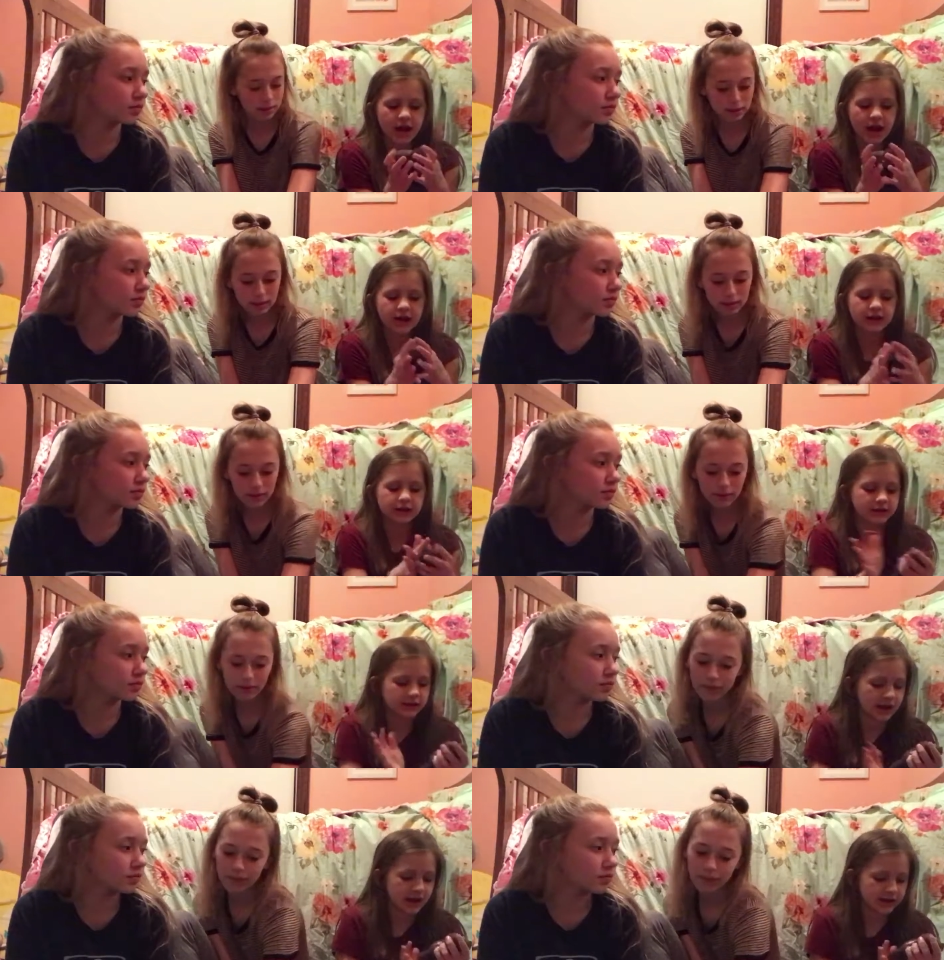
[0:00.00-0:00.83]
Speaker 1: And it's
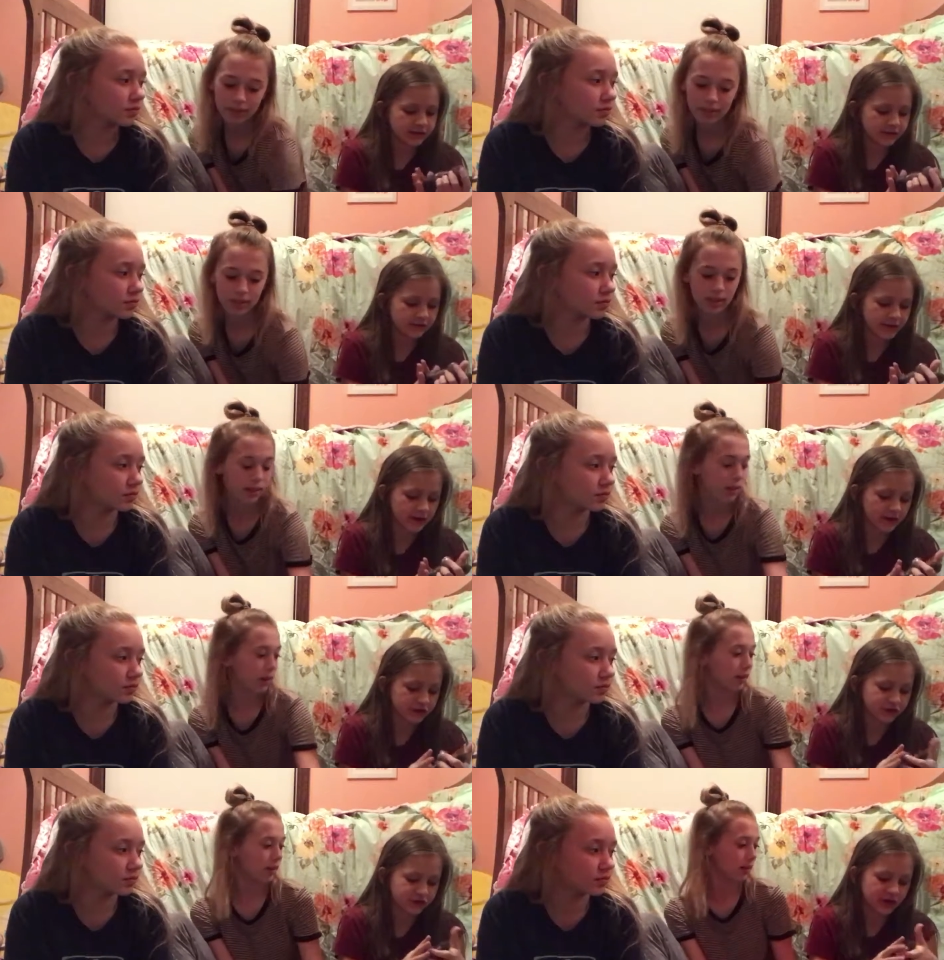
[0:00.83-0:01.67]
kind of like
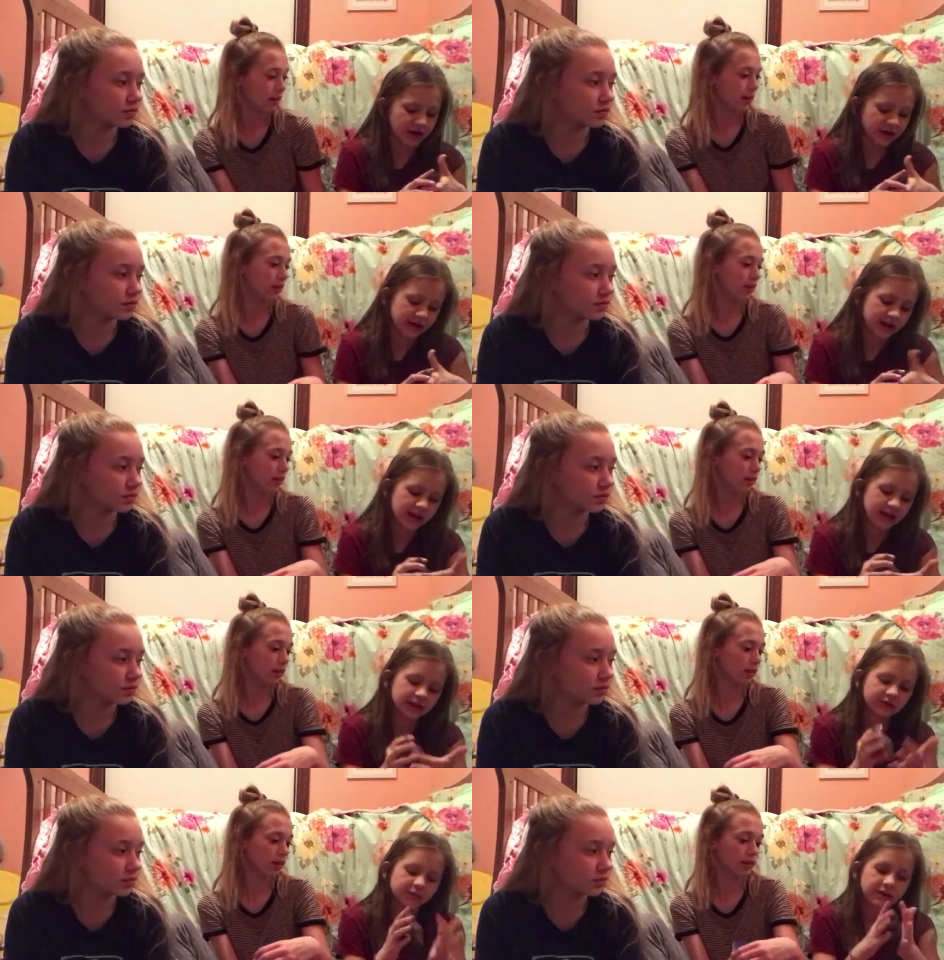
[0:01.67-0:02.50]

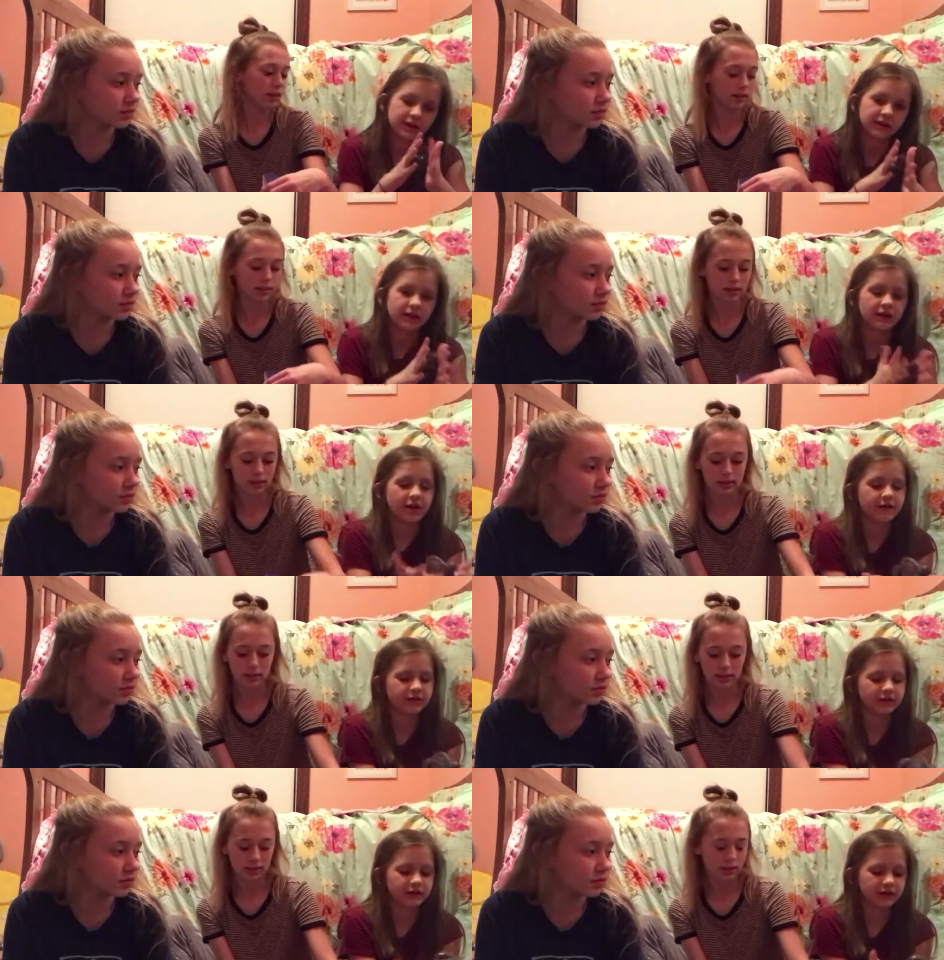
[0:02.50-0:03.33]
jelly-ish, but it
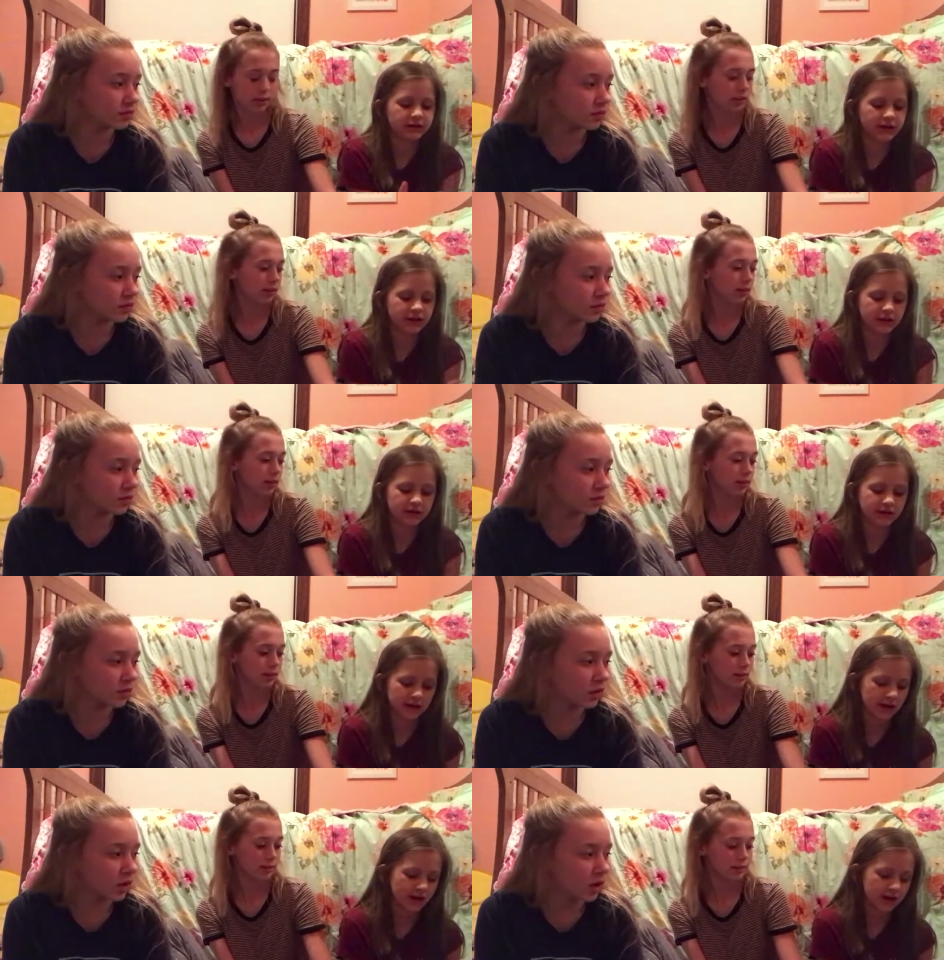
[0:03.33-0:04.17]
obviously doesn't
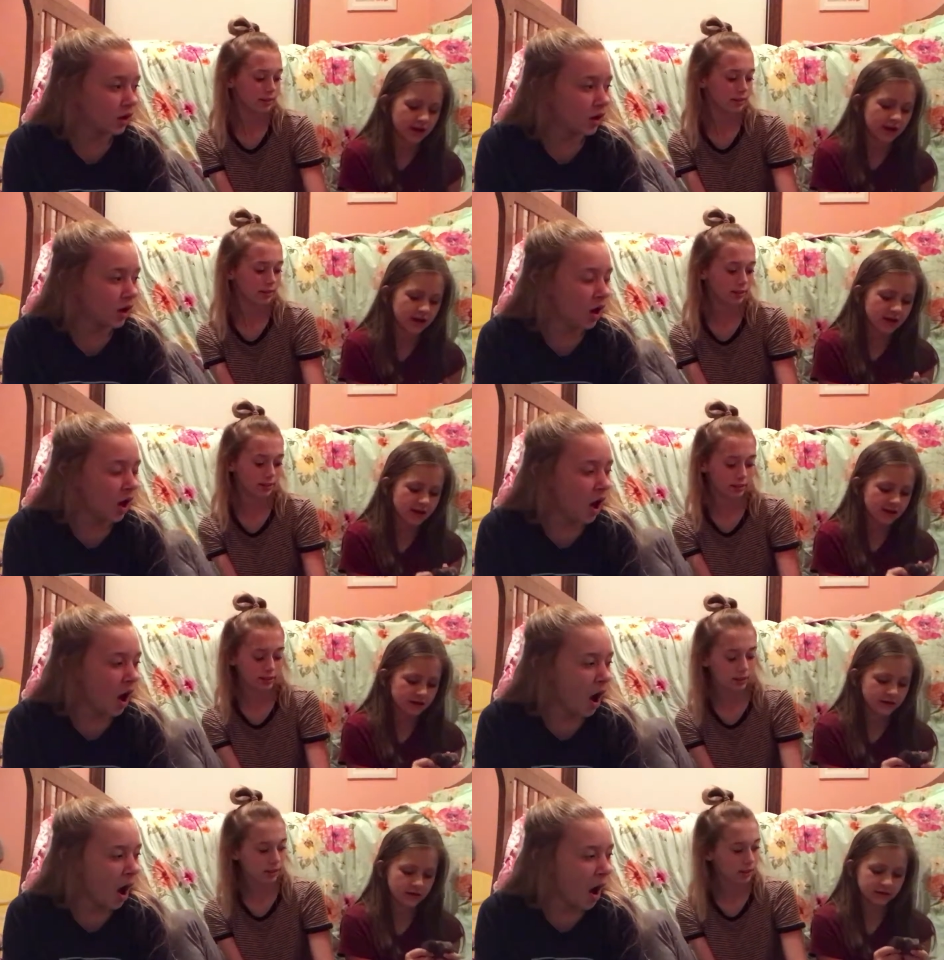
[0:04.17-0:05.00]
stick.
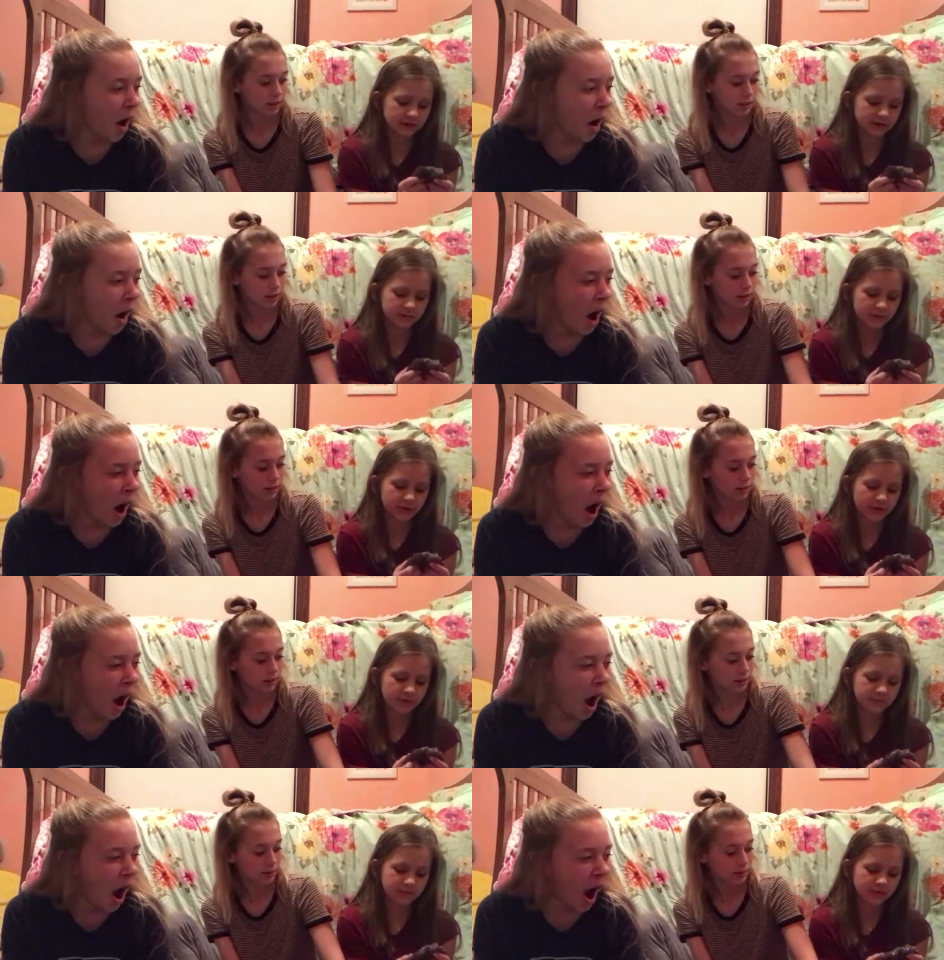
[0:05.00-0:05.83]
So it's just
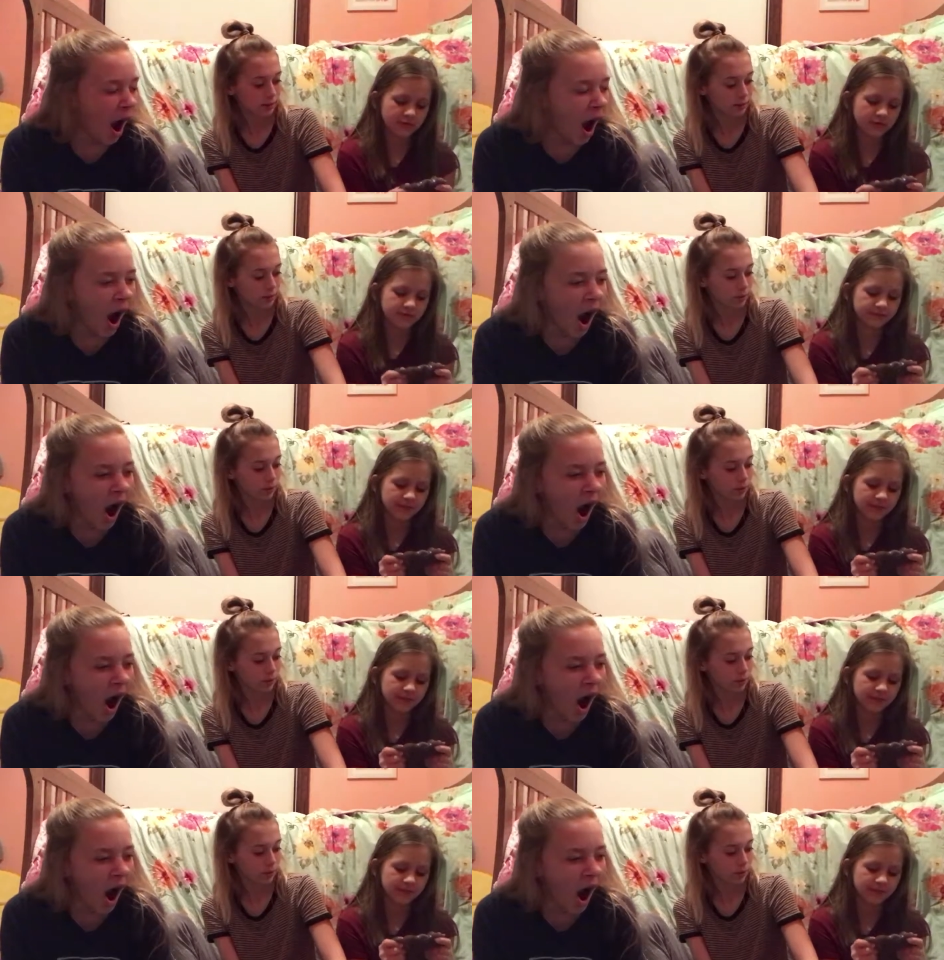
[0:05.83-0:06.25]
purple.